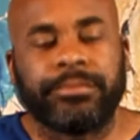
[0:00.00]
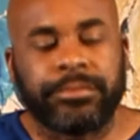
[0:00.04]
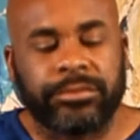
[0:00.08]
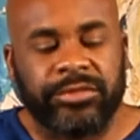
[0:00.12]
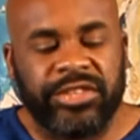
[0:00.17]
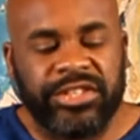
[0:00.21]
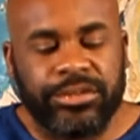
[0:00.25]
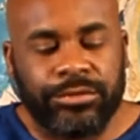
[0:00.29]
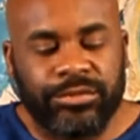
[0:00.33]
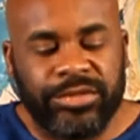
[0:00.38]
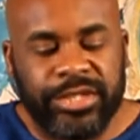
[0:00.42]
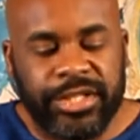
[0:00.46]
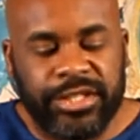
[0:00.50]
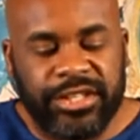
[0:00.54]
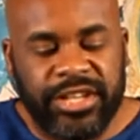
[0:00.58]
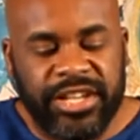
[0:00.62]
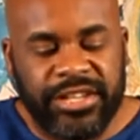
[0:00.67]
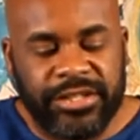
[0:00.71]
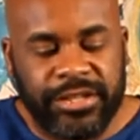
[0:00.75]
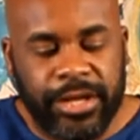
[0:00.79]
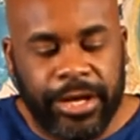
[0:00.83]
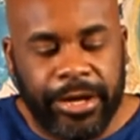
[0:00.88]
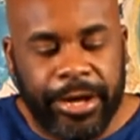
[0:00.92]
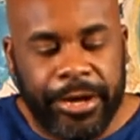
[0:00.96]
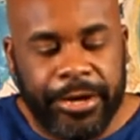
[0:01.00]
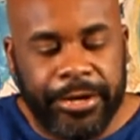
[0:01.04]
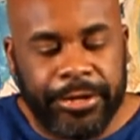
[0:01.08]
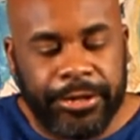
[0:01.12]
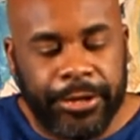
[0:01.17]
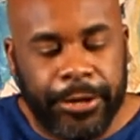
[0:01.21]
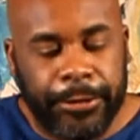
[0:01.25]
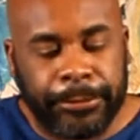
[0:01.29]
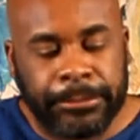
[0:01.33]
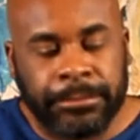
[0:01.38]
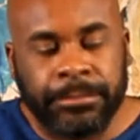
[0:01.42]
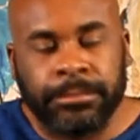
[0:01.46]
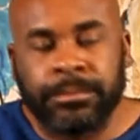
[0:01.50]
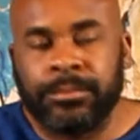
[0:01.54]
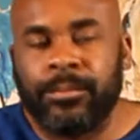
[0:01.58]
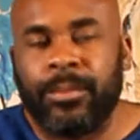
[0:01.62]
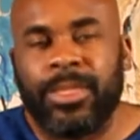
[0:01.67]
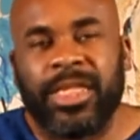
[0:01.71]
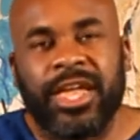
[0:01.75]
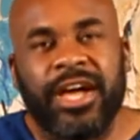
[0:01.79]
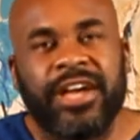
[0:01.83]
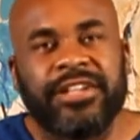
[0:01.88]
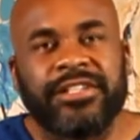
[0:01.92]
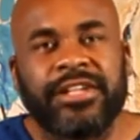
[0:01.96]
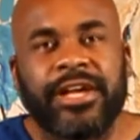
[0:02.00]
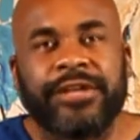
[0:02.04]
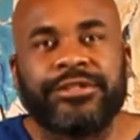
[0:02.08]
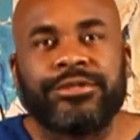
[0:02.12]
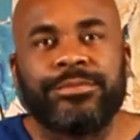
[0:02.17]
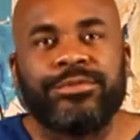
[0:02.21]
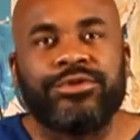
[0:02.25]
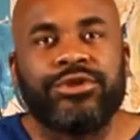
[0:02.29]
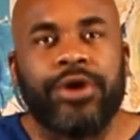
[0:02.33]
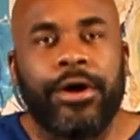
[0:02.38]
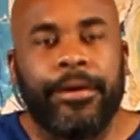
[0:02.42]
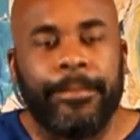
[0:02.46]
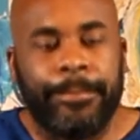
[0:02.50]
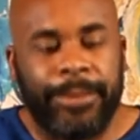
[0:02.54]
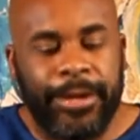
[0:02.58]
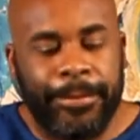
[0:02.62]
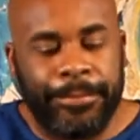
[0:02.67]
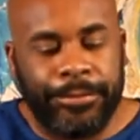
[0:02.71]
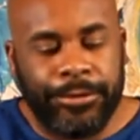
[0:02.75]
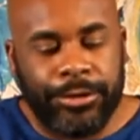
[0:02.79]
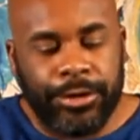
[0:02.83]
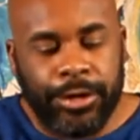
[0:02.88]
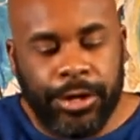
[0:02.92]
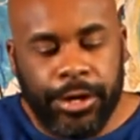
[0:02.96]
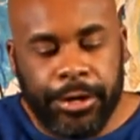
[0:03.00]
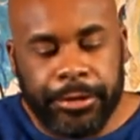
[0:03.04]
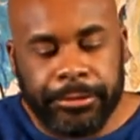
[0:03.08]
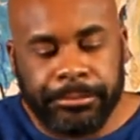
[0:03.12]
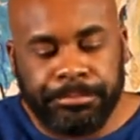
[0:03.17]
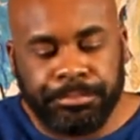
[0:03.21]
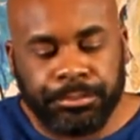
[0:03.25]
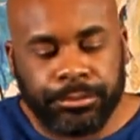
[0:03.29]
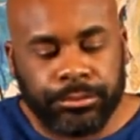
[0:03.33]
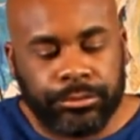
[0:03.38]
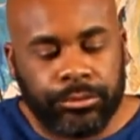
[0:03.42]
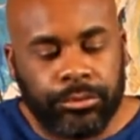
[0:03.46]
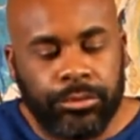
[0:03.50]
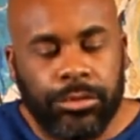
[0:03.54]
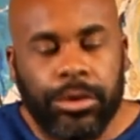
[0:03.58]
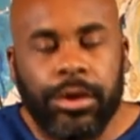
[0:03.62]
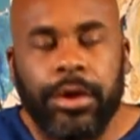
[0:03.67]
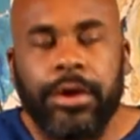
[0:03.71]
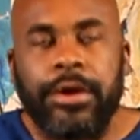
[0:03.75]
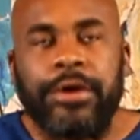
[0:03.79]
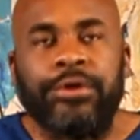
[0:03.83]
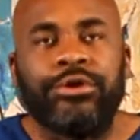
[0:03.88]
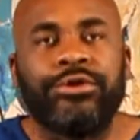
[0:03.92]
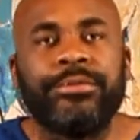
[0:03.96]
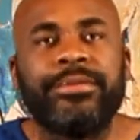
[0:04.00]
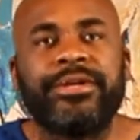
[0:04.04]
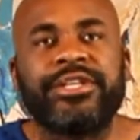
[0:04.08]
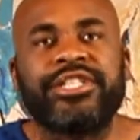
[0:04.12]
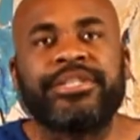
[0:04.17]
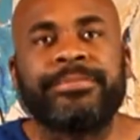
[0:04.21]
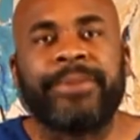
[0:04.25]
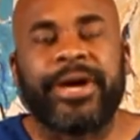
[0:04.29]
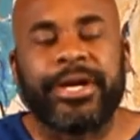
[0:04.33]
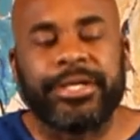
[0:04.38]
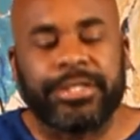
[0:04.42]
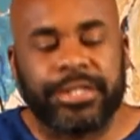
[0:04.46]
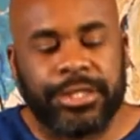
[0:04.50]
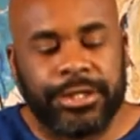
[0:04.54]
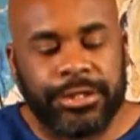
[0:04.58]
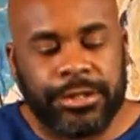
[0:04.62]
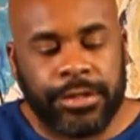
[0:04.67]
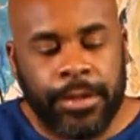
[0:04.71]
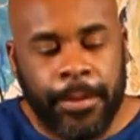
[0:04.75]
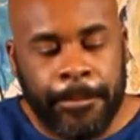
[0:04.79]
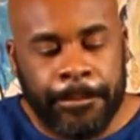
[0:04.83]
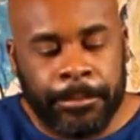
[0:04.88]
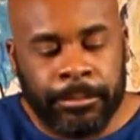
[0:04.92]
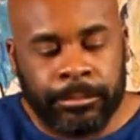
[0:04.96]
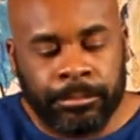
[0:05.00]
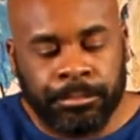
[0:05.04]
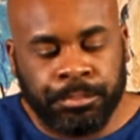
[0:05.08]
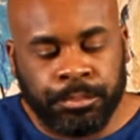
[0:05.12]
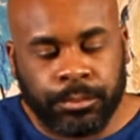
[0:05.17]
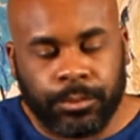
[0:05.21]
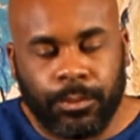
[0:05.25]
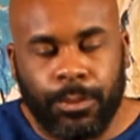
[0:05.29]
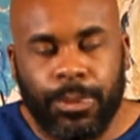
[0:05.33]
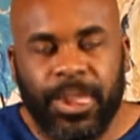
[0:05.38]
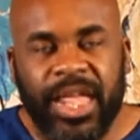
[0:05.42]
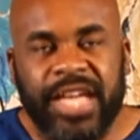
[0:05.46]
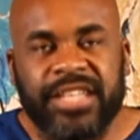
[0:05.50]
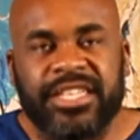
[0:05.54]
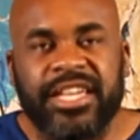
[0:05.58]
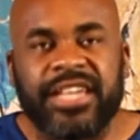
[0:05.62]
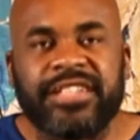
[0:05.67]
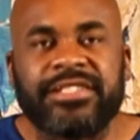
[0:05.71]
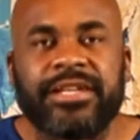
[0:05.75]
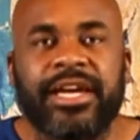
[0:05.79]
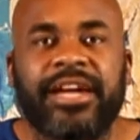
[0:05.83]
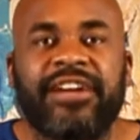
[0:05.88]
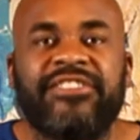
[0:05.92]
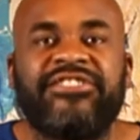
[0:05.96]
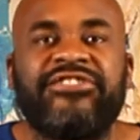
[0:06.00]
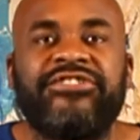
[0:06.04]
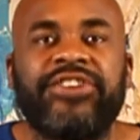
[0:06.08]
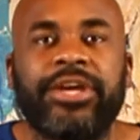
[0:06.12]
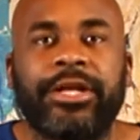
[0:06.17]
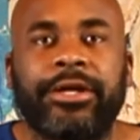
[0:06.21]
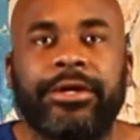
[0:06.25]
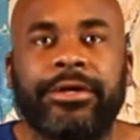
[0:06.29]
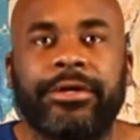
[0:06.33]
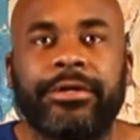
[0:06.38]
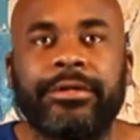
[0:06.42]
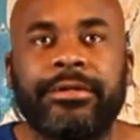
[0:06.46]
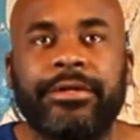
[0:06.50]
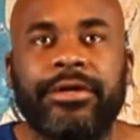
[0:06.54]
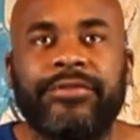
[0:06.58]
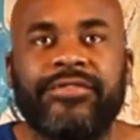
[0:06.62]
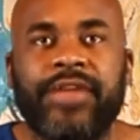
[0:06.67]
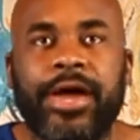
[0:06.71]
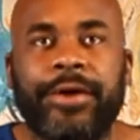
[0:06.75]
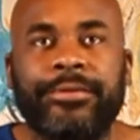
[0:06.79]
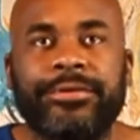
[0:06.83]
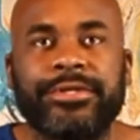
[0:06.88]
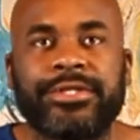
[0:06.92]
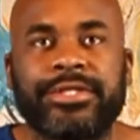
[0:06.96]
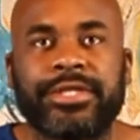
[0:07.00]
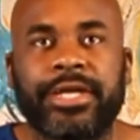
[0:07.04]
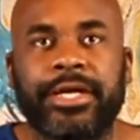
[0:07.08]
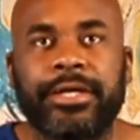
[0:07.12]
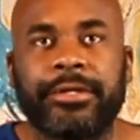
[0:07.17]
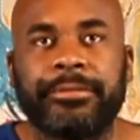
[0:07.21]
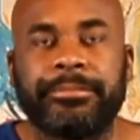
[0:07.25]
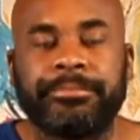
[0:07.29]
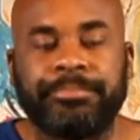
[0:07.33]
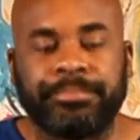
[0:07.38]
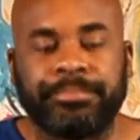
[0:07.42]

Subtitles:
Doesn't really taste like anything. Has like some salt and pepper in there, a little bit of spices. It tastes like a filler, if that would say.